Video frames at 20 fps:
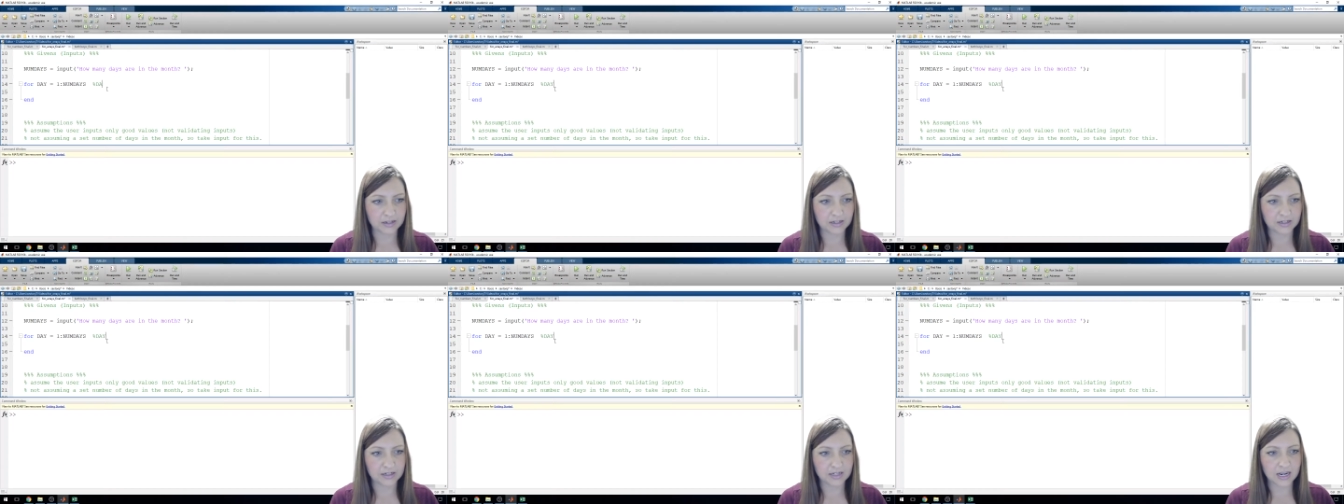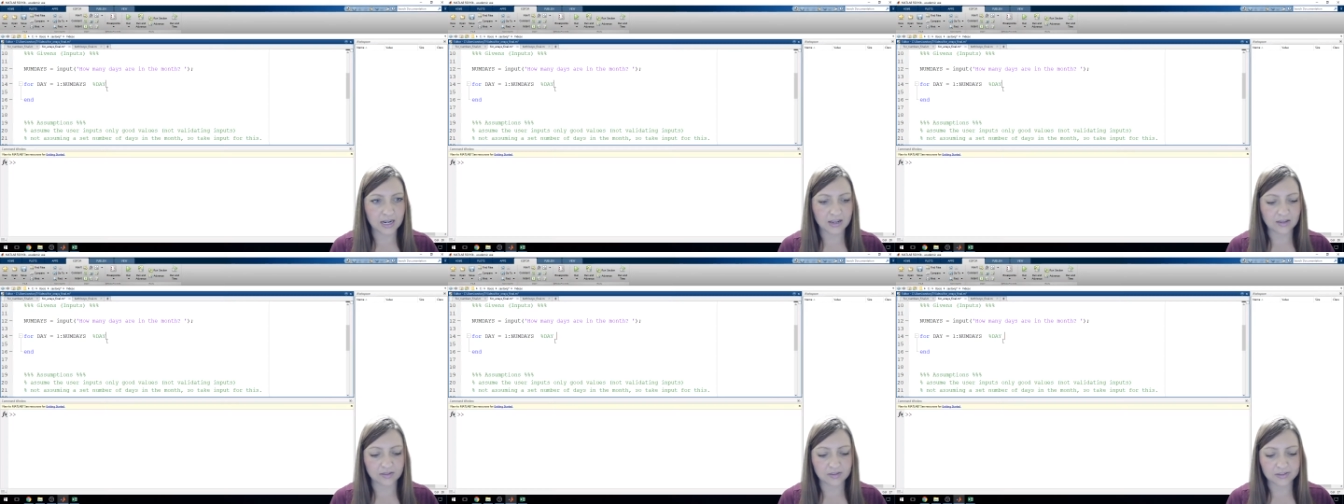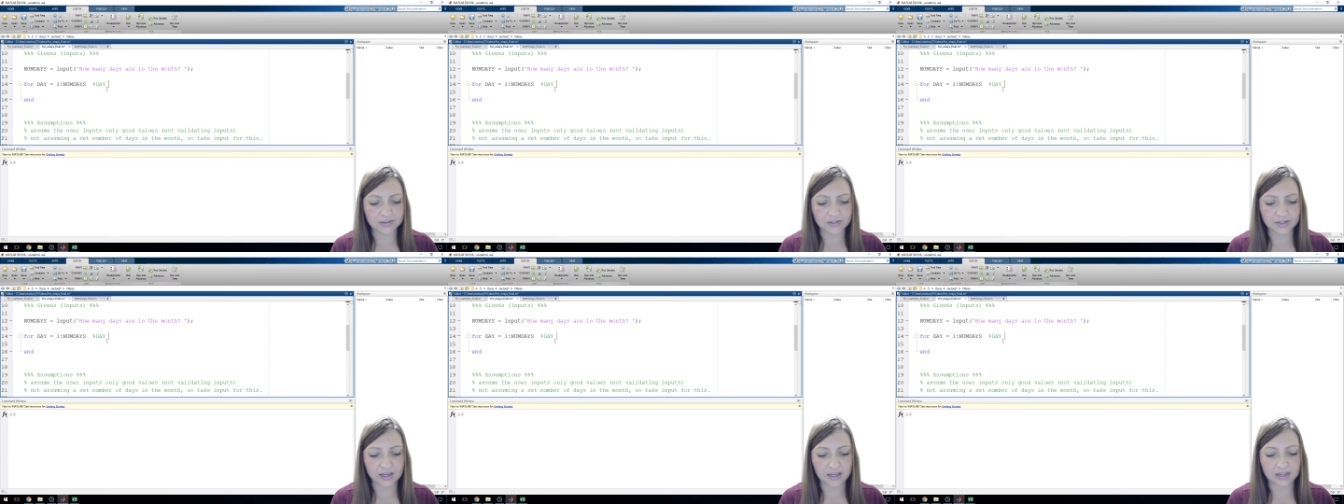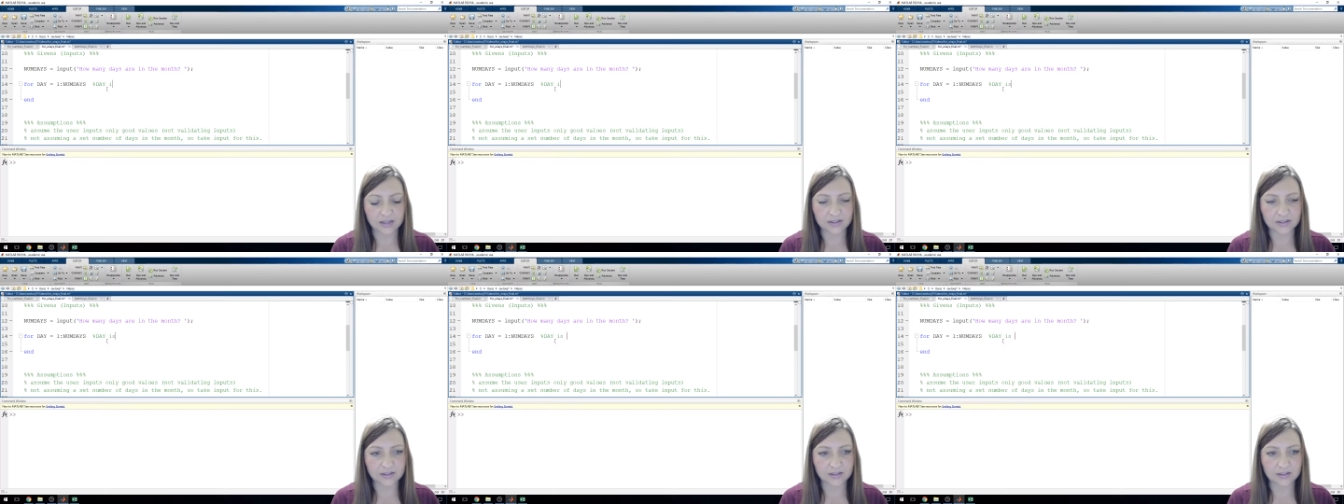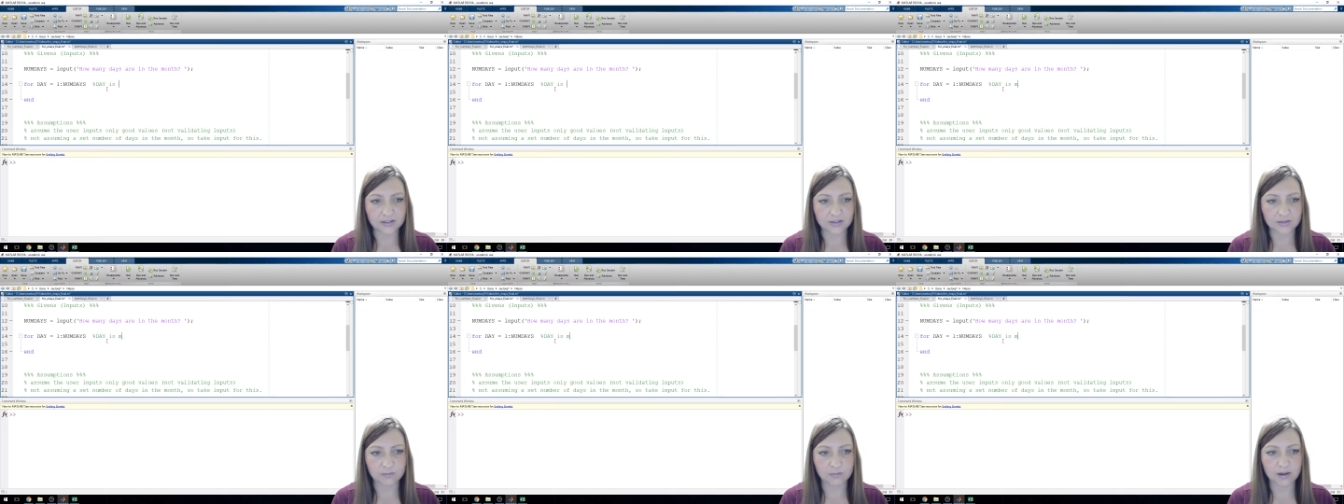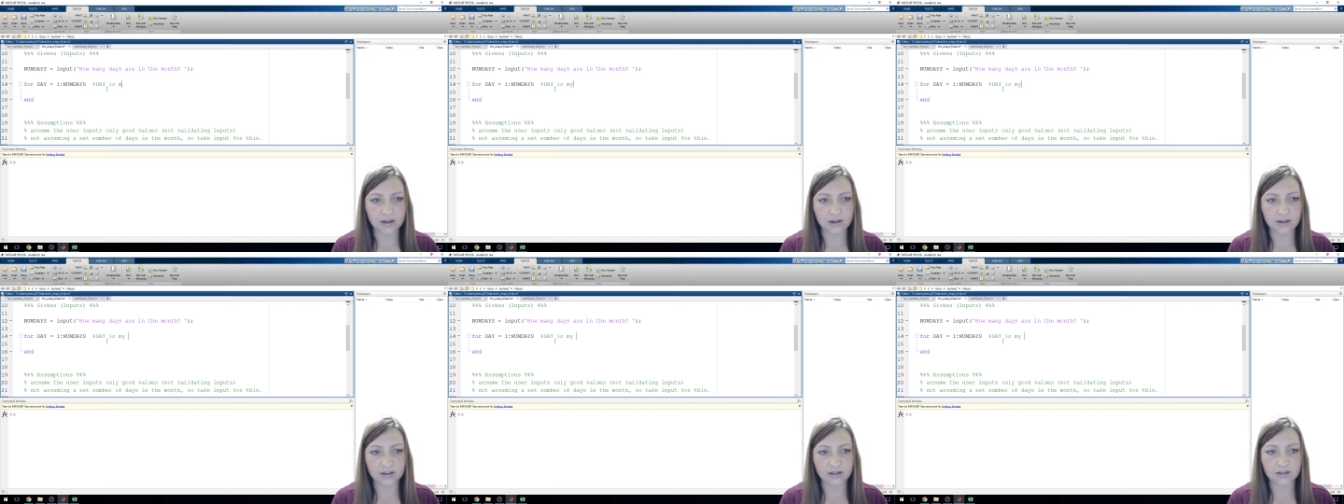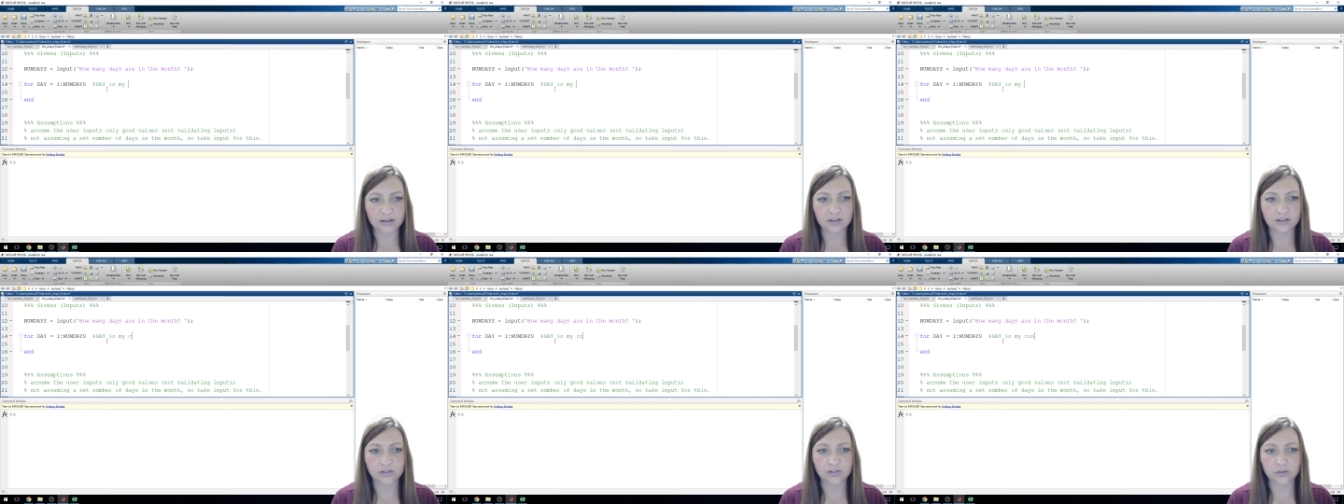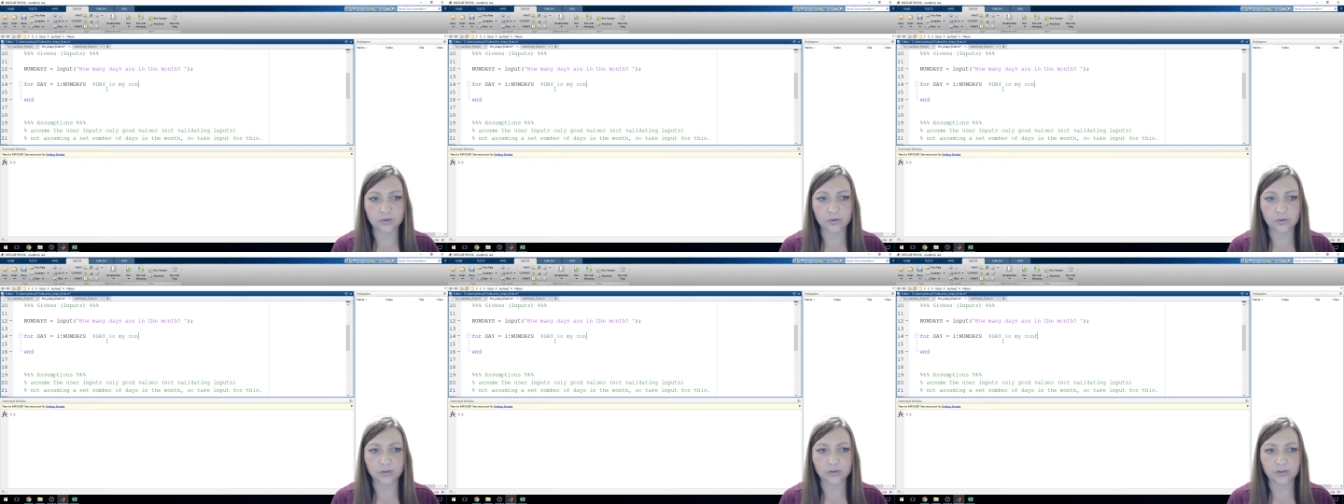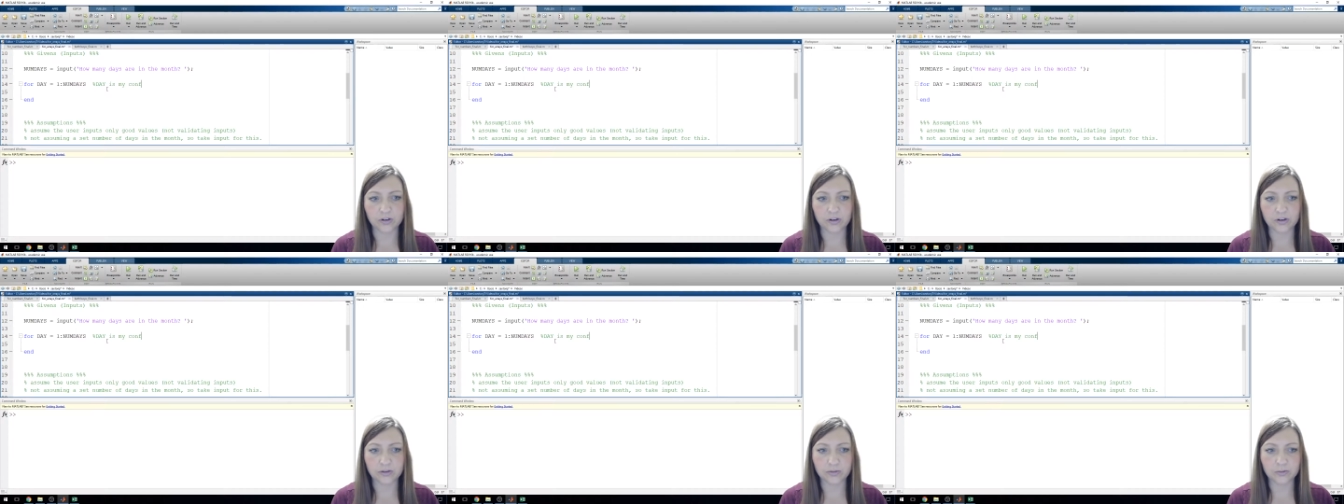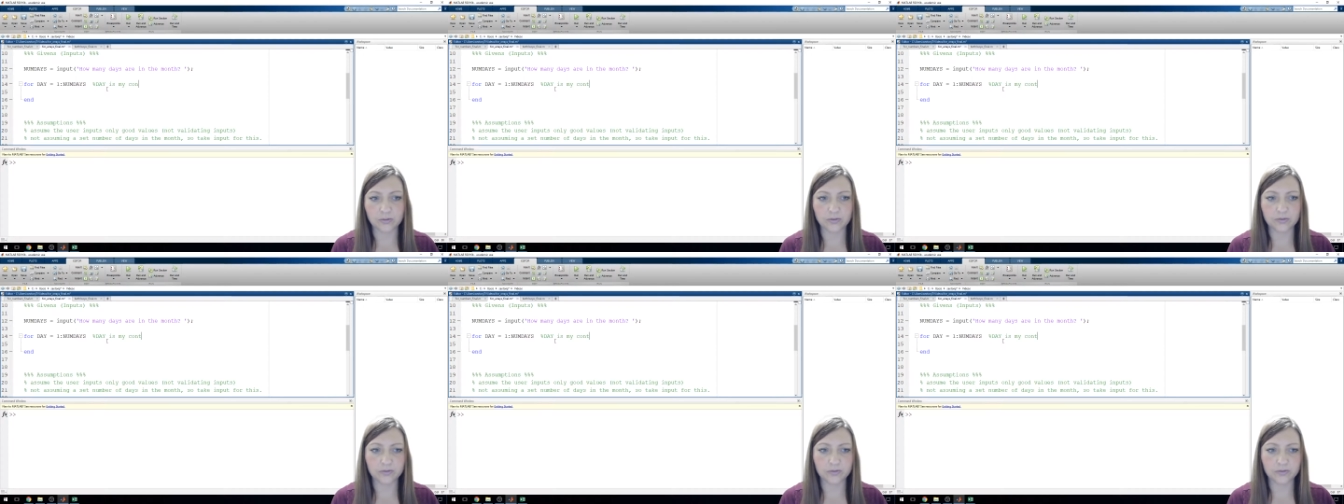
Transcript: day in this case is my control variable.